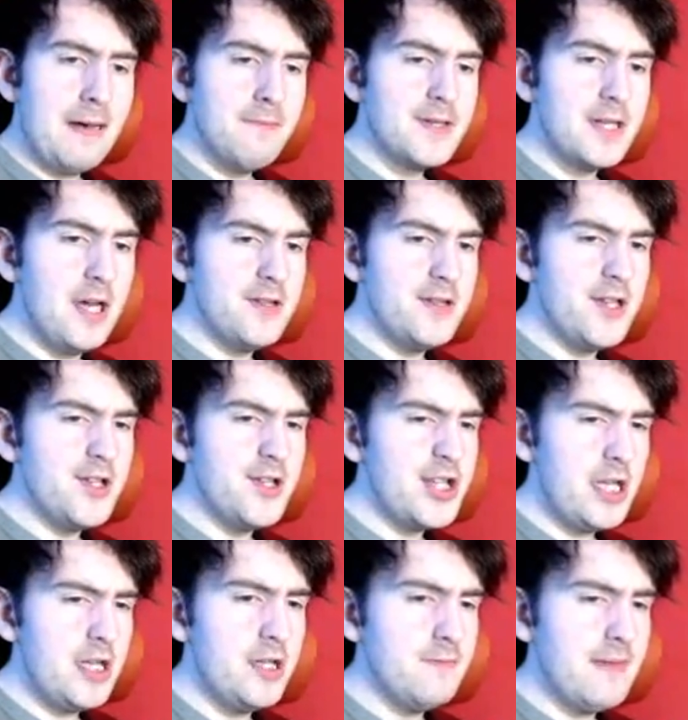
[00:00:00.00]
So those are the
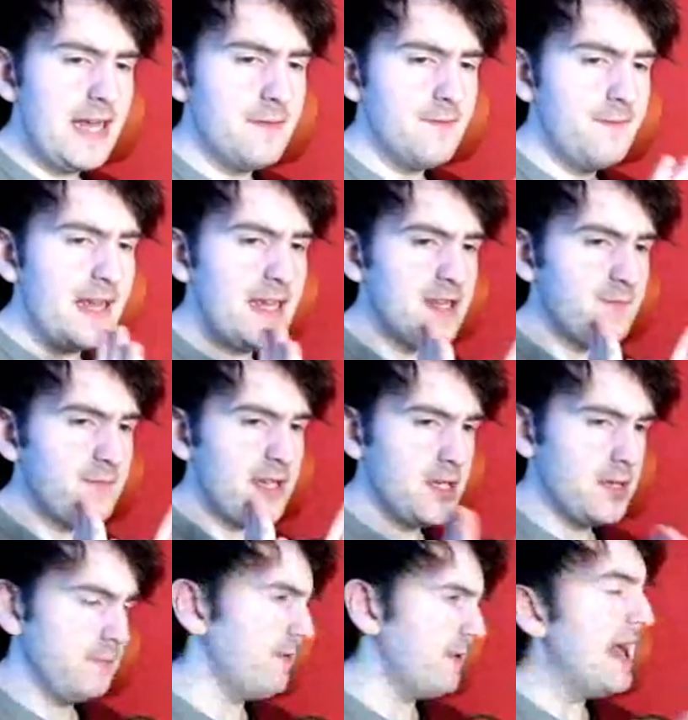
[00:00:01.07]
two main things we
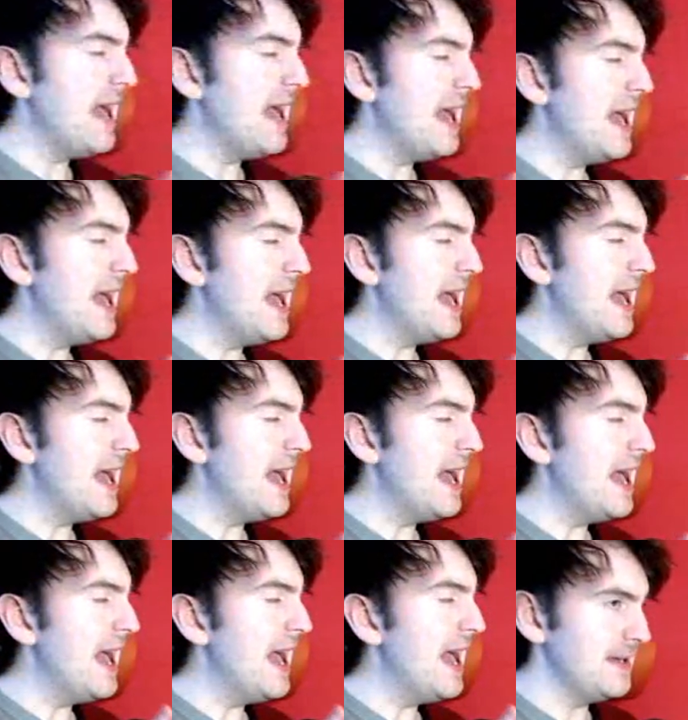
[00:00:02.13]
know about.
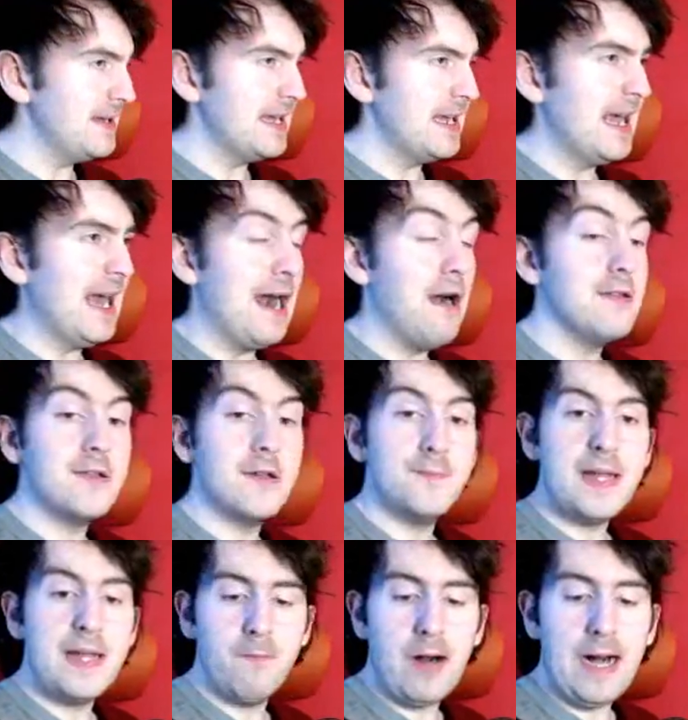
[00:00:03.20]
Anything else could
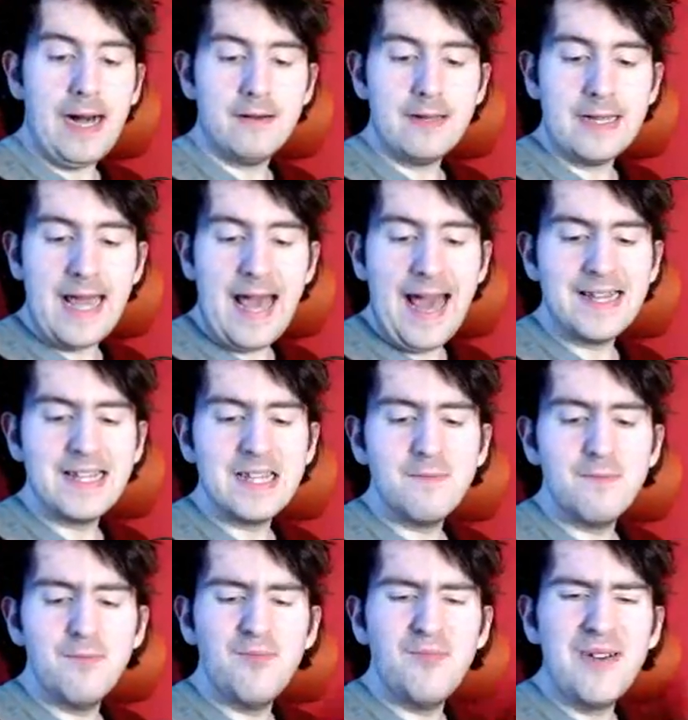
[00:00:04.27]
be a wild
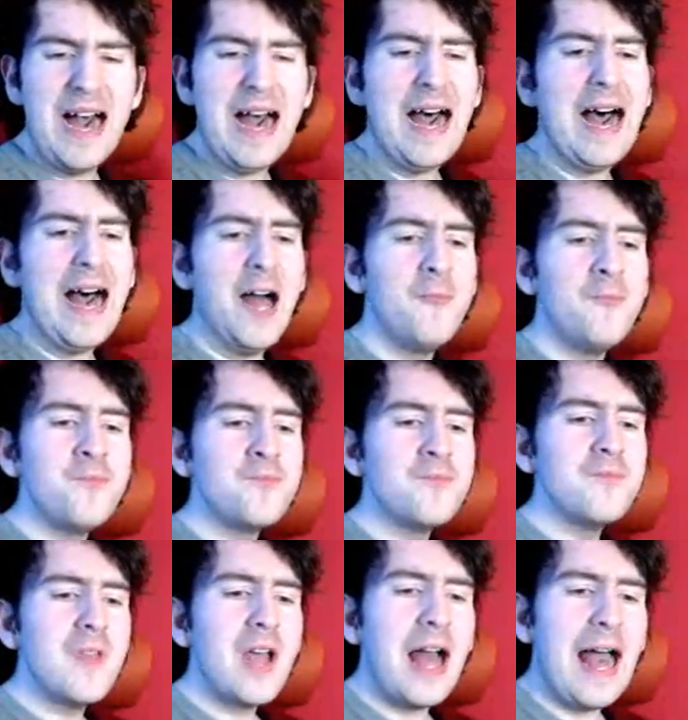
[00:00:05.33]
guess. But
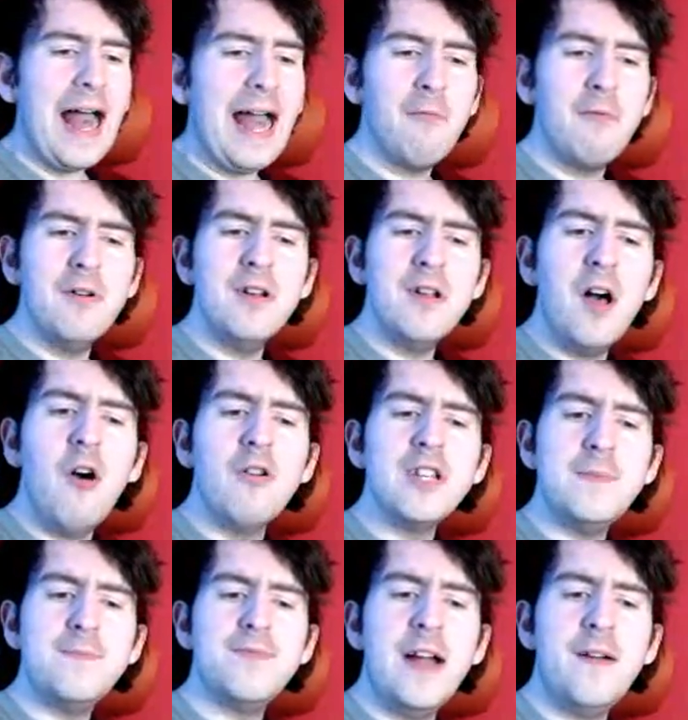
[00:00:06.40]
I wouldn't hold
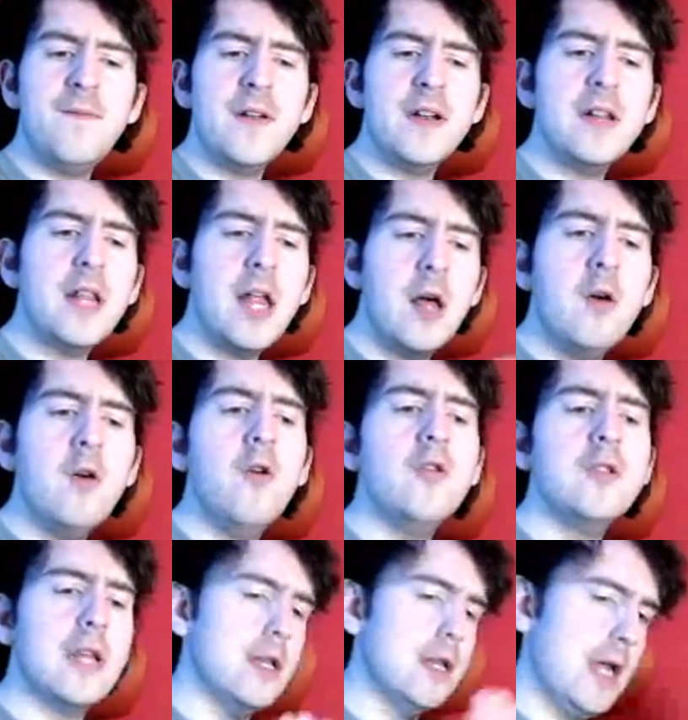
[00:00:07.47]
your breath for
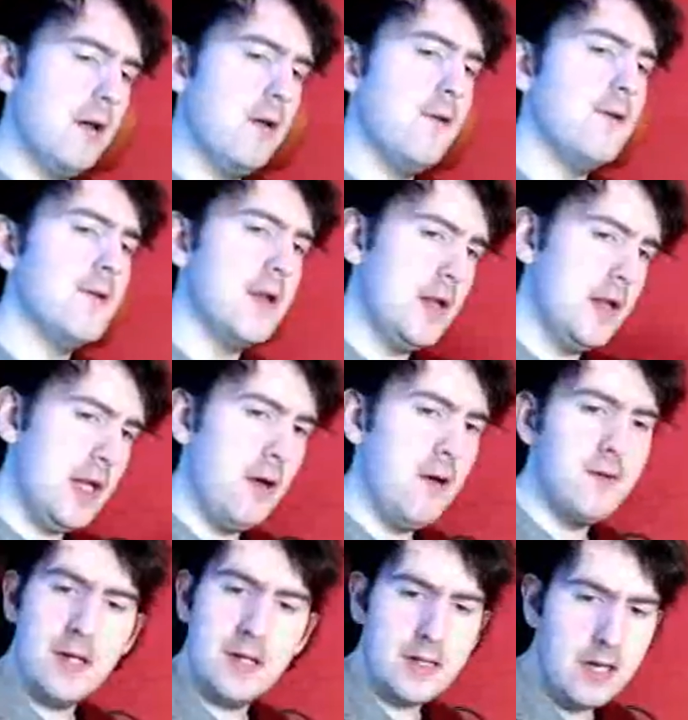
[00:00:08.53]
loads and loads and
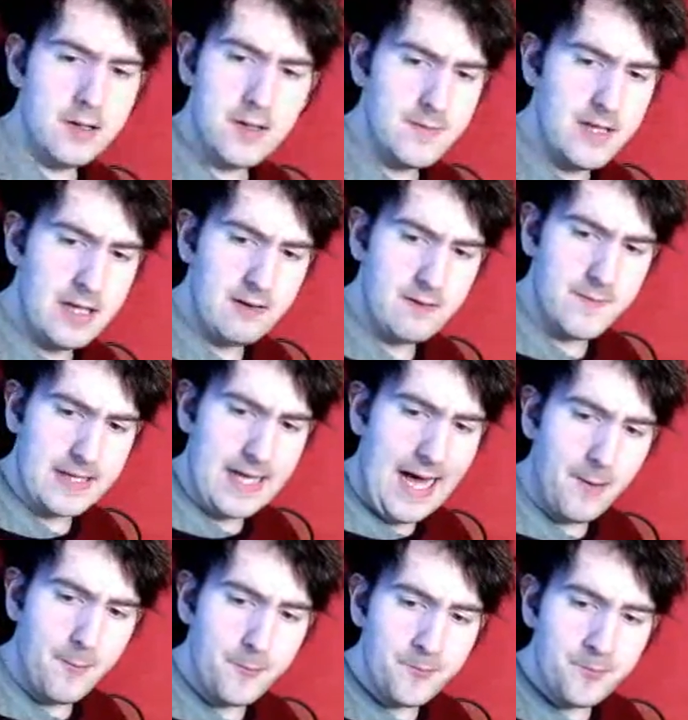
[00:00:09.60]
loads and loads of news for that.